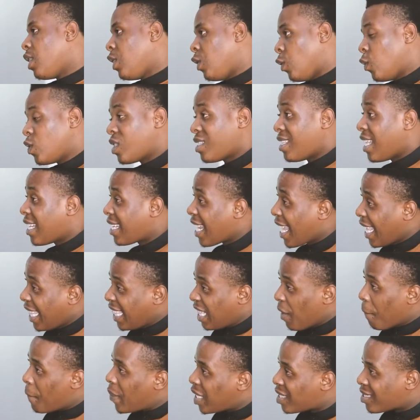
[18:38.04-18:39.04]
Those that are
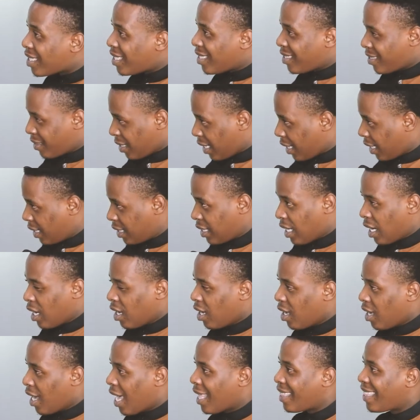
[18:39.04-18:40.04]
in the business sector,
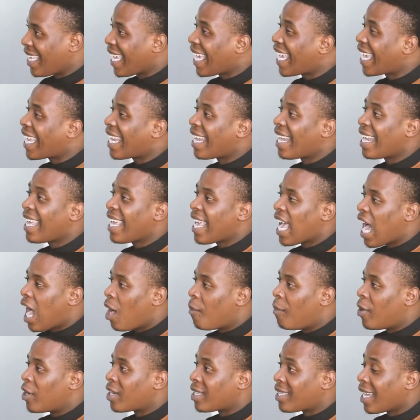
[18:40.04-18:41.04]
are they clear
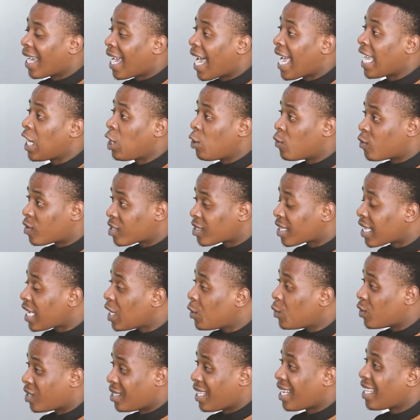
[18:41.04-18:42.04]
about the kind of
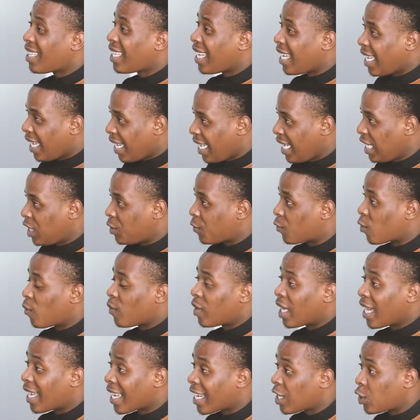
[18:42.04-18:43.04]
skills that they need
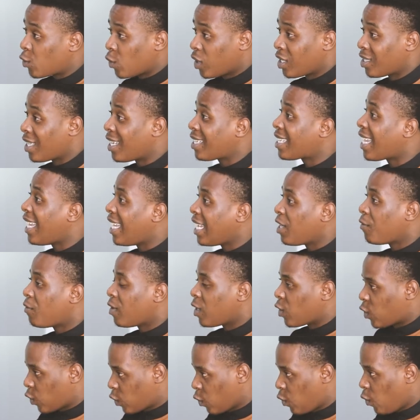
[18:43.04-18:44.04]
from the graduates that are
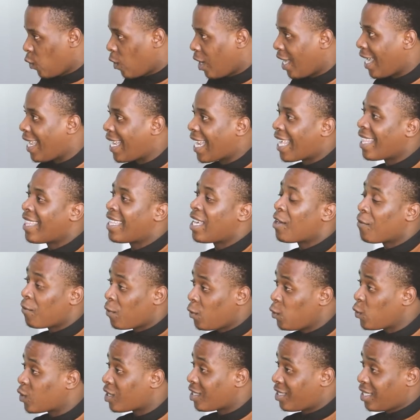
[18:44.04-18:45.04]
leaving school, and are their
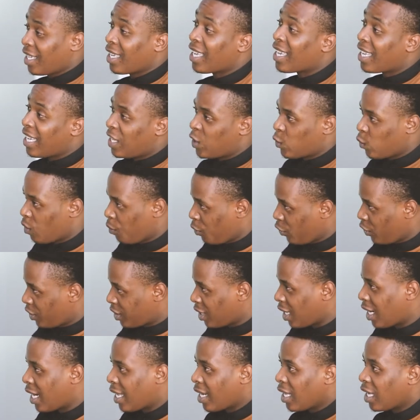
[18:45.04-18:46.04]
views taken as we put
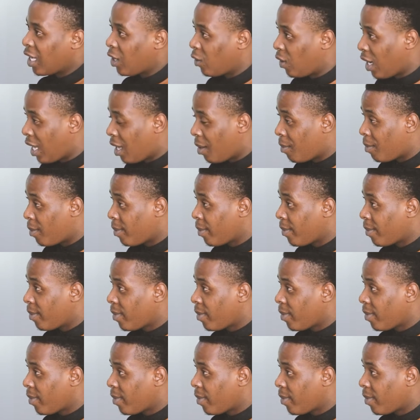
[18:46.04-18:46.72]
a curriculum?